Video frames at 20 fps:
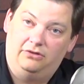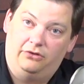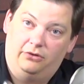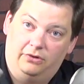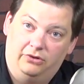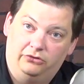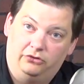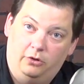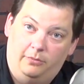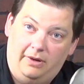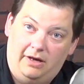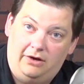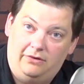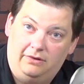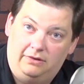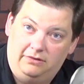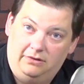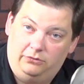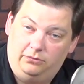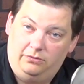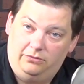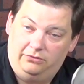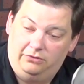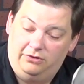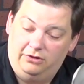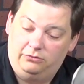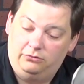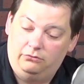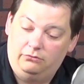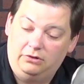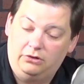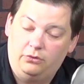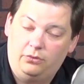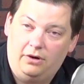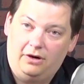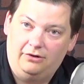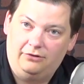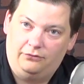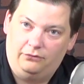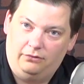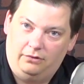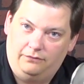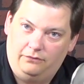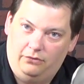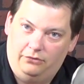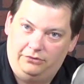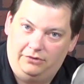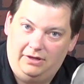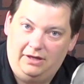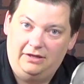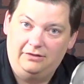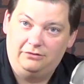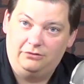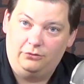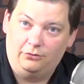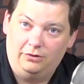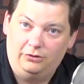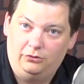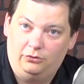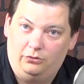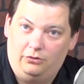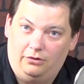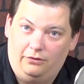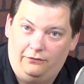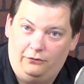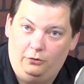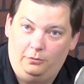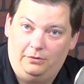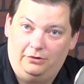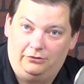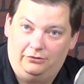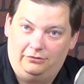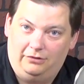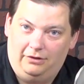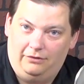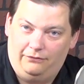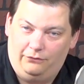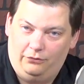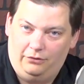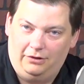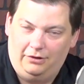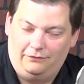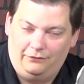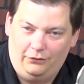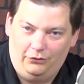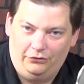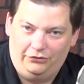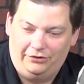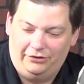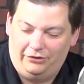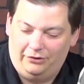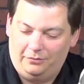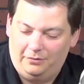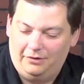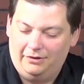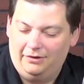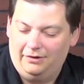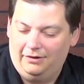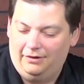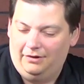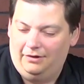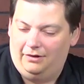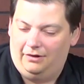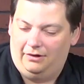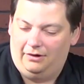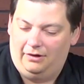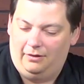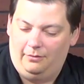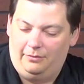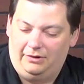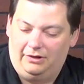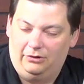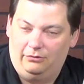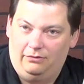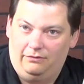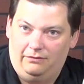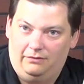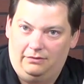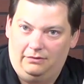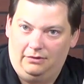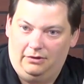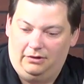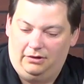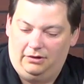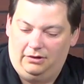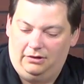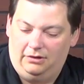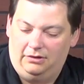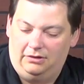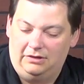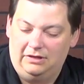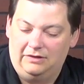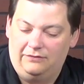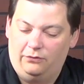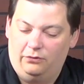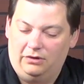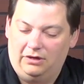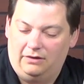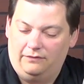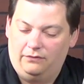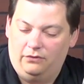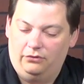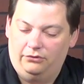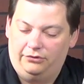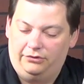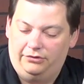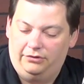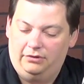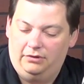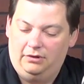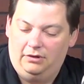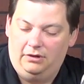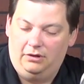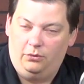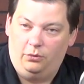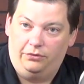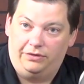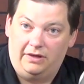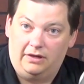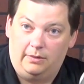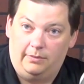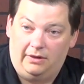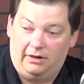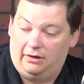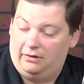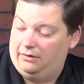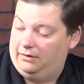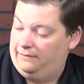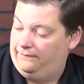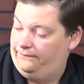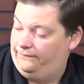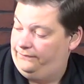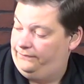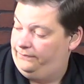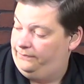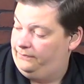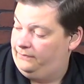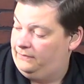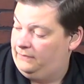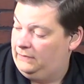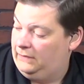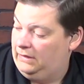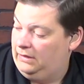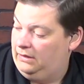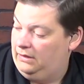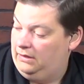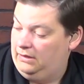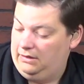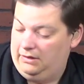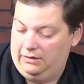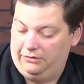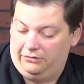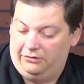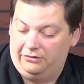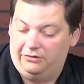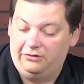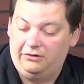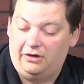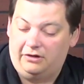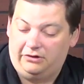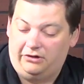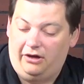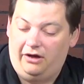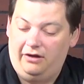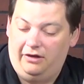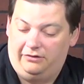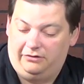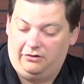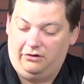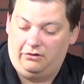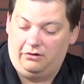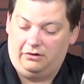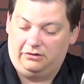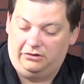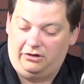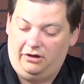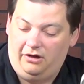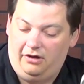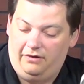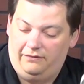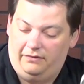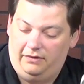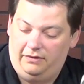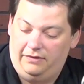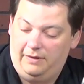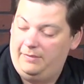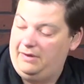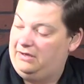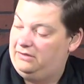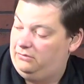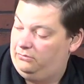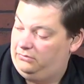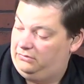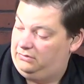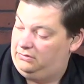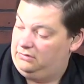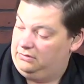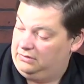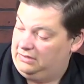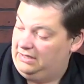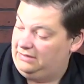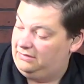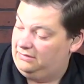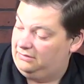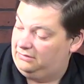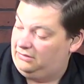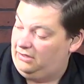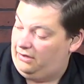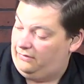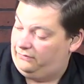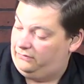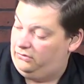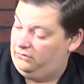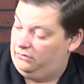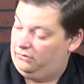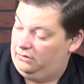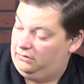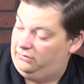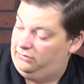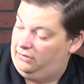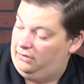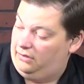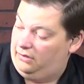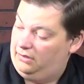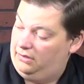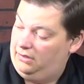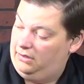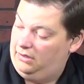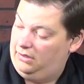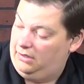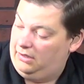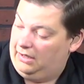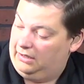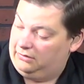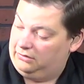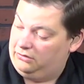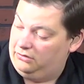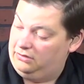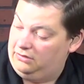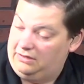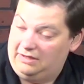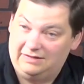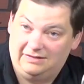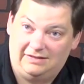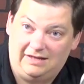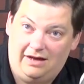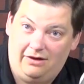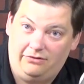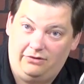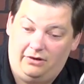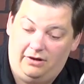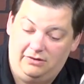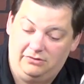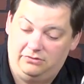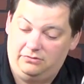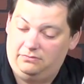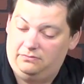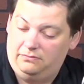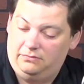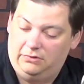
There is no battery in this one. So this one requires 48 volts. Hence the reason our field mixers have 48 volts in them, because we need 48 volts without a battery. So this is it's called Octava. They make some decent stuff too. It's good and they sound awesome.